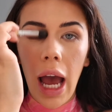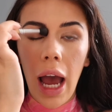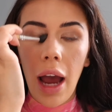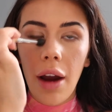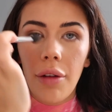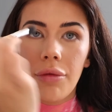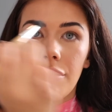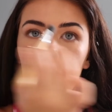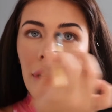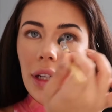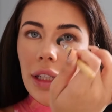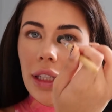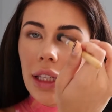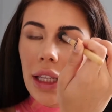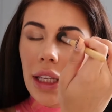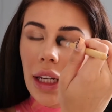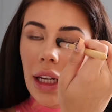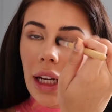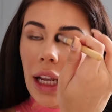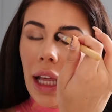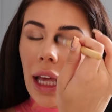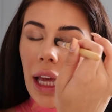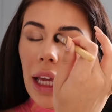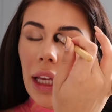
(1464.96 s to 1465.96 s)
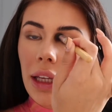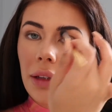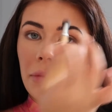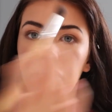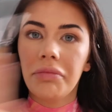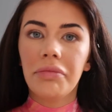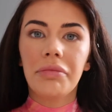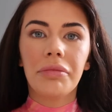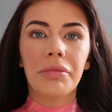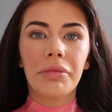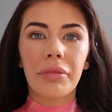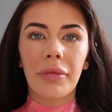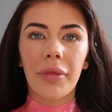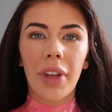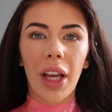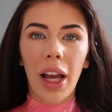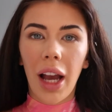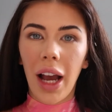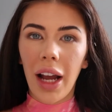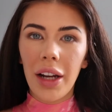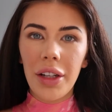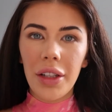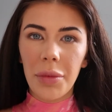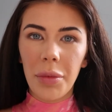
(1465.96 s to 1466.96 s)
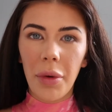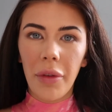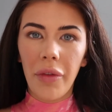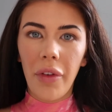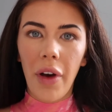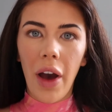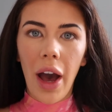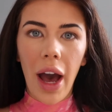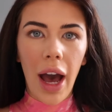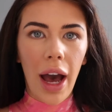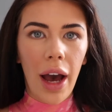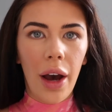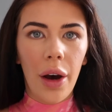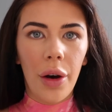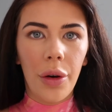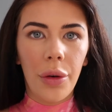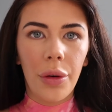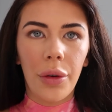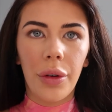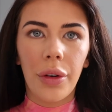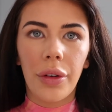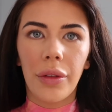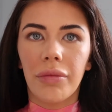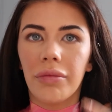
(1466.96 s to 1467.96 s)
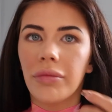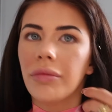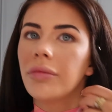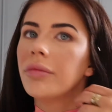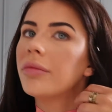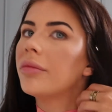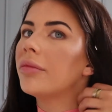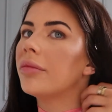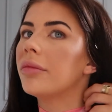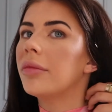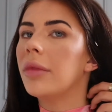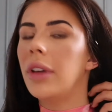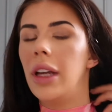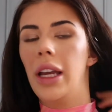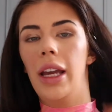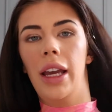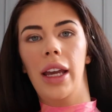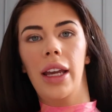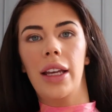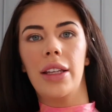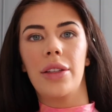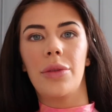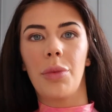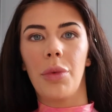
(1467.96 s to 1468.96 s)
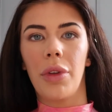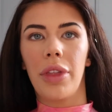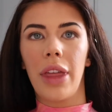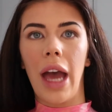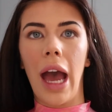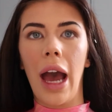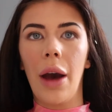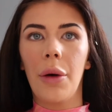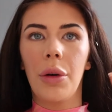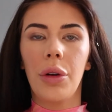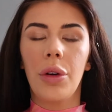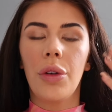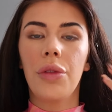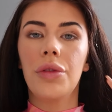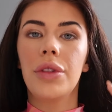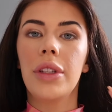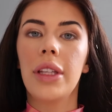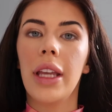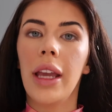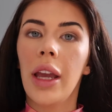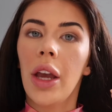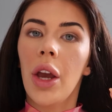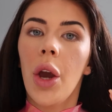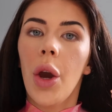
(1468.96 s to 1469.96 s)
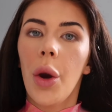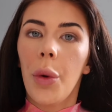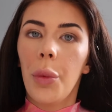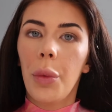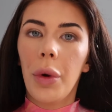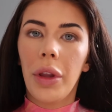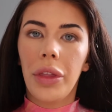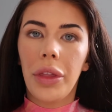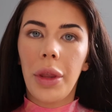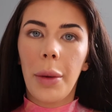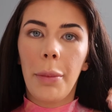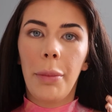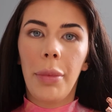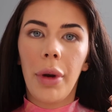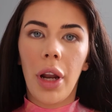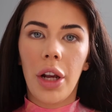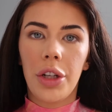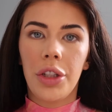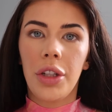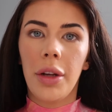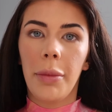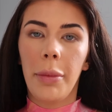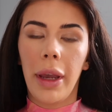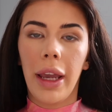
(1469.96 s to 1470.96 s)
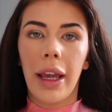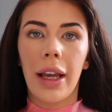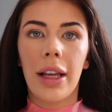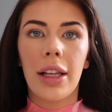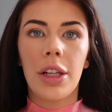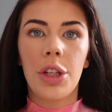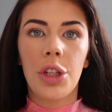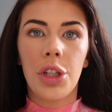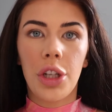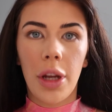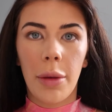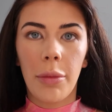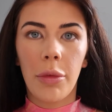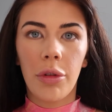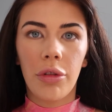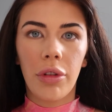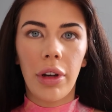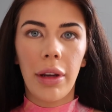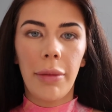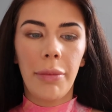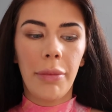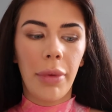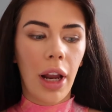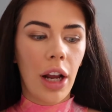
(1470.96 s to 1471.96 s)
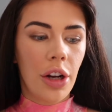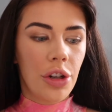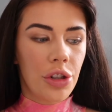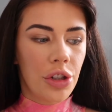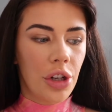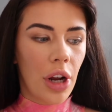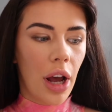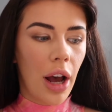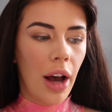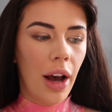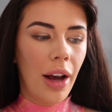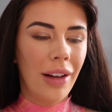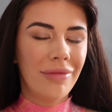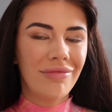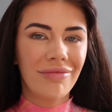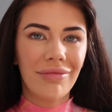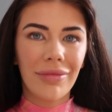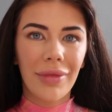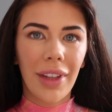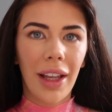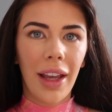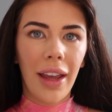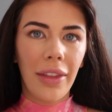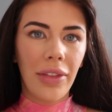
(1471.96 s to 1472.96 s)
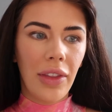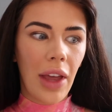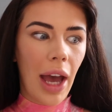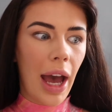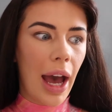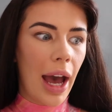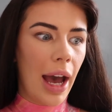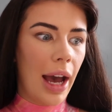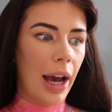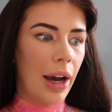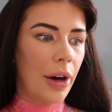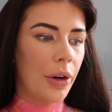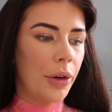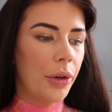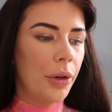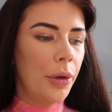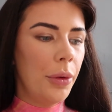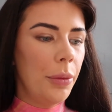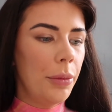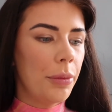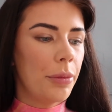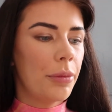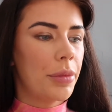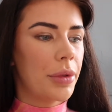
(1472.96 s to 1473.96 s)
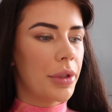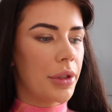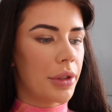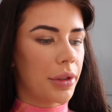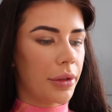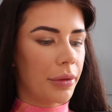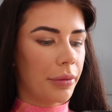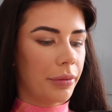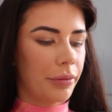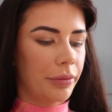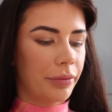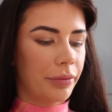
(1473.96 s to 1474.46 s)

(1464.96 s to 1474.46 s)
And recently I just prefer how it is without, and obviously with the blusher being a shimmery blusher, that helps.